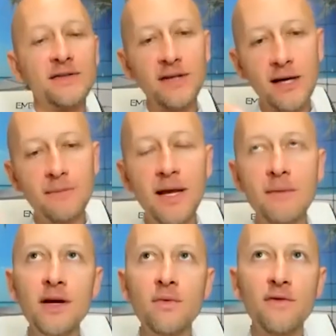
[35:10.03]
So they, they
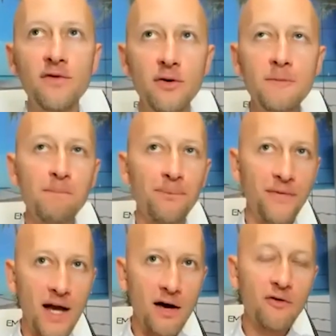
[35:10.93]
meet with you.
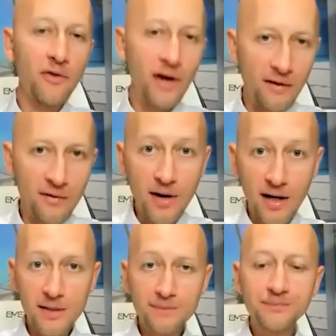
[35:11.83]
Now for
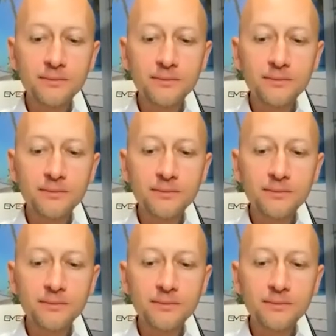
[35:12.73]
everybody